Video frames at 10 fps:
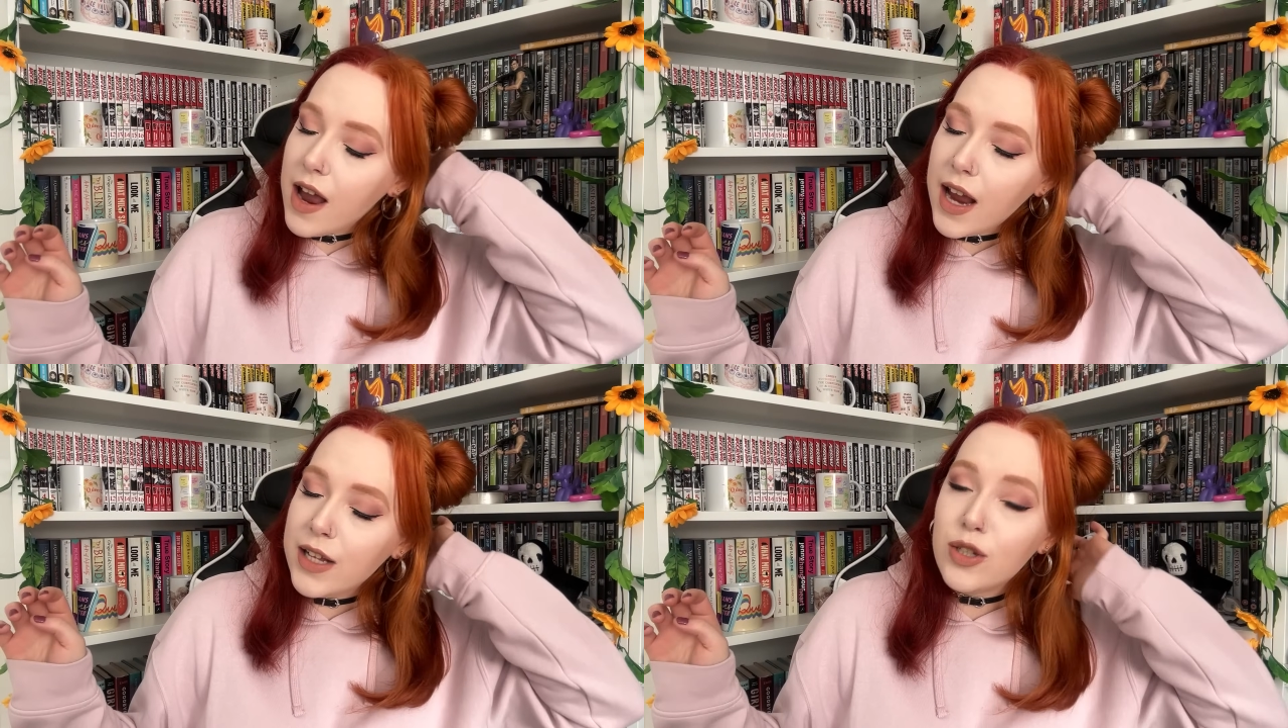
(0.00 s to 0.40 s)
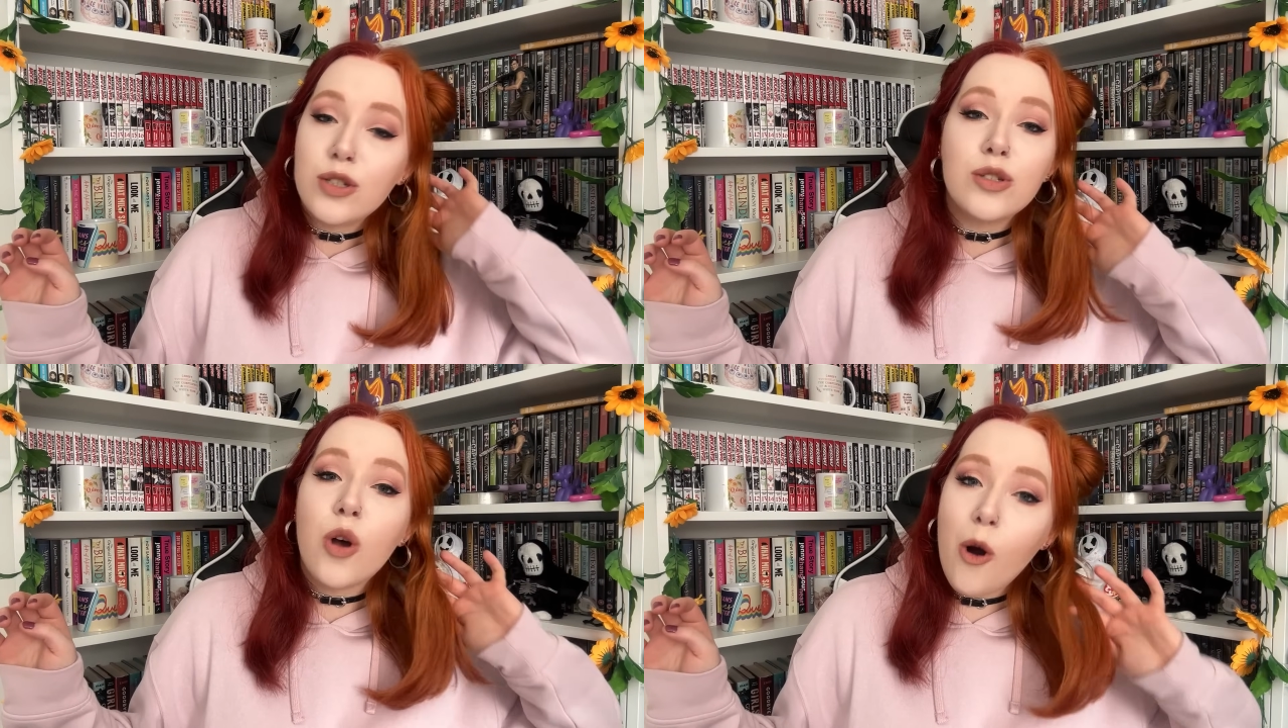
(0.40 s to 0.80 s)
it's
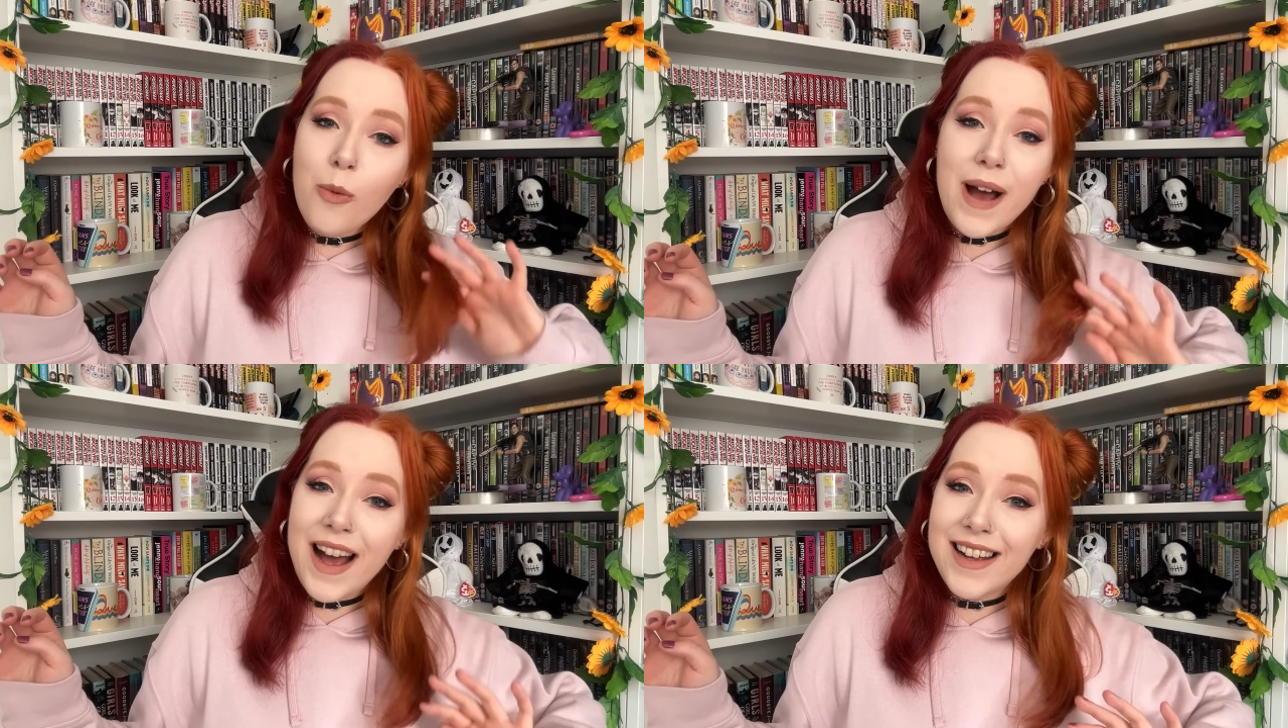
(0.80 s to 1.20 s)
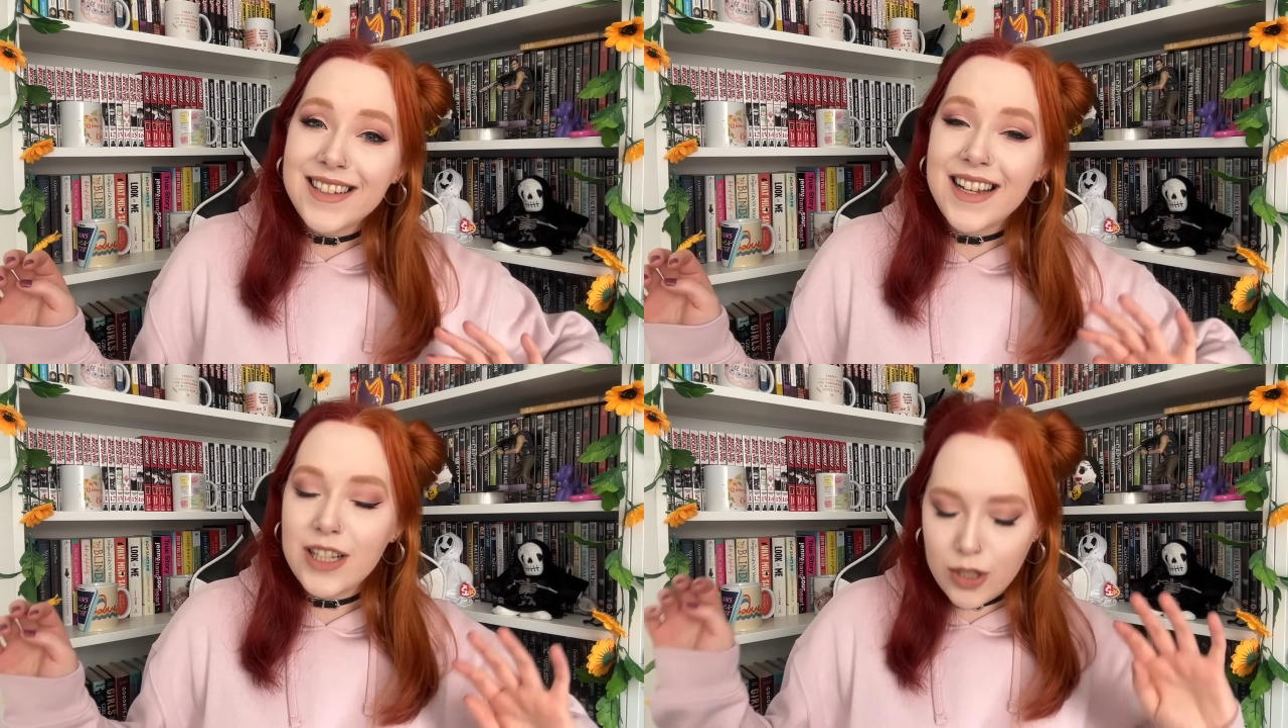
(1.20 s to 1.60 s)
so bad,
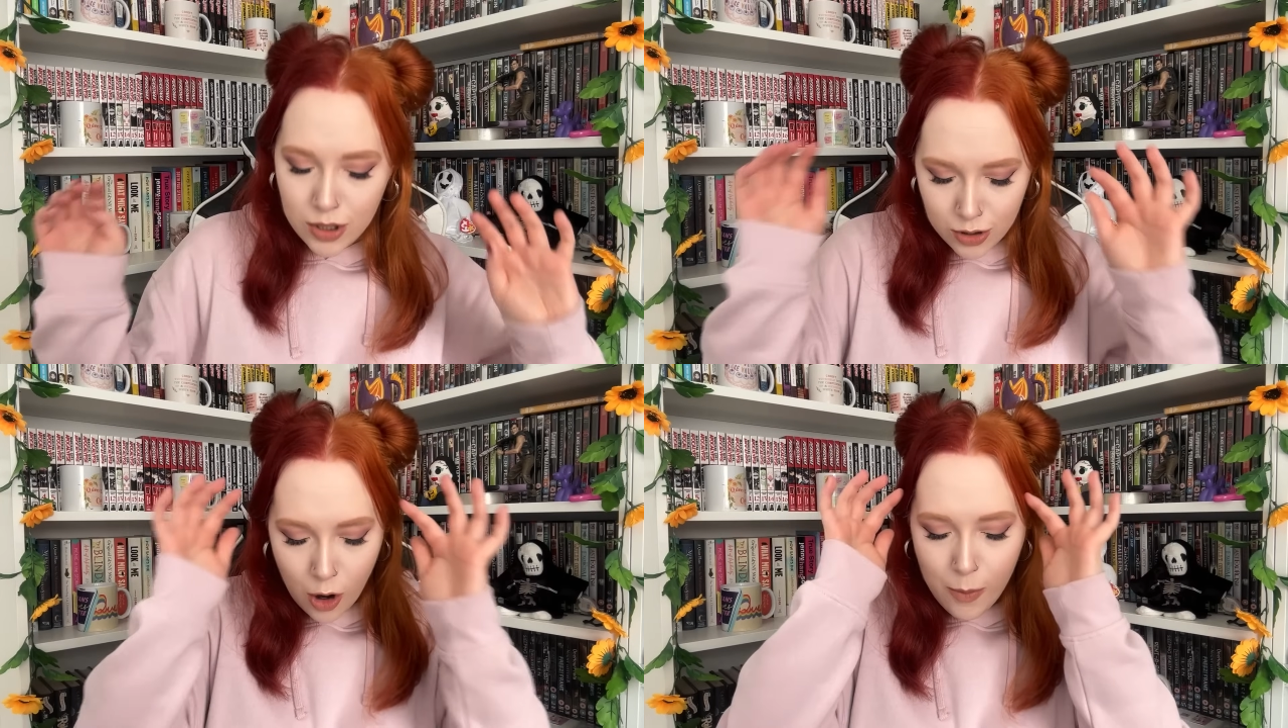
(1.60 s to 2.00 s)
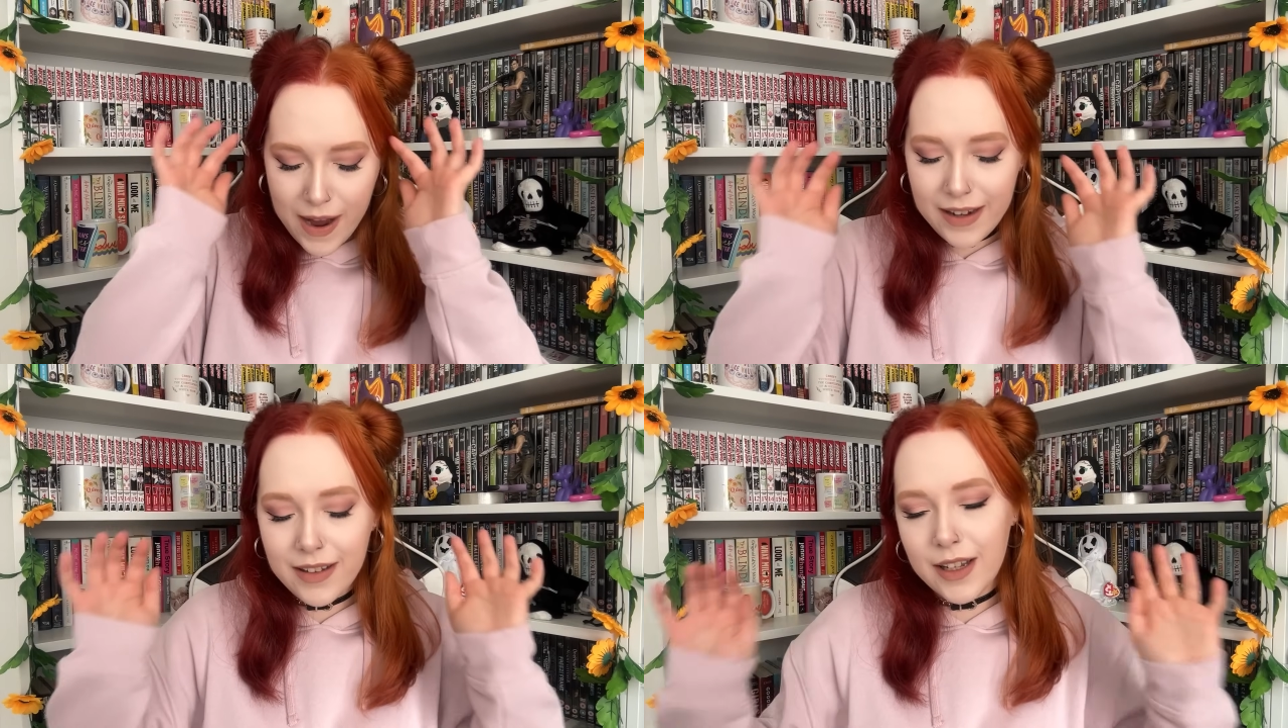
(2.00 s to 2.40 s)
it's so
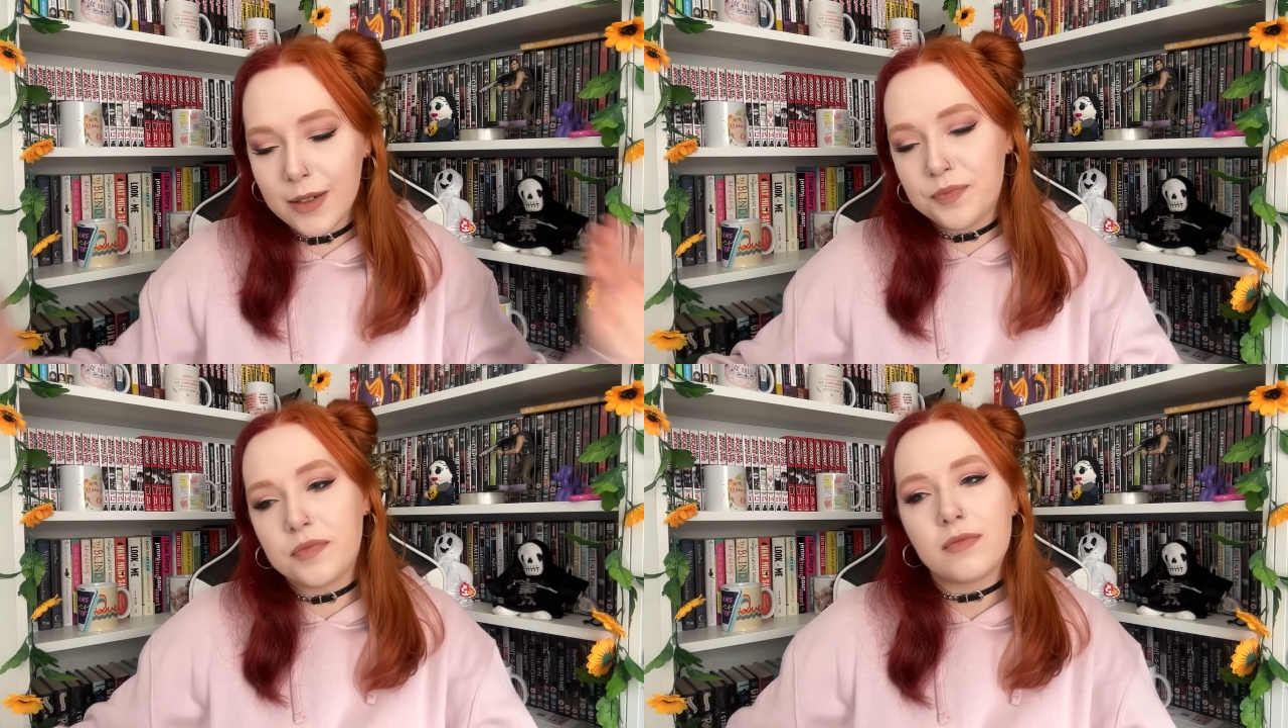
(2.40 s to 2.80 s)
bad. Like,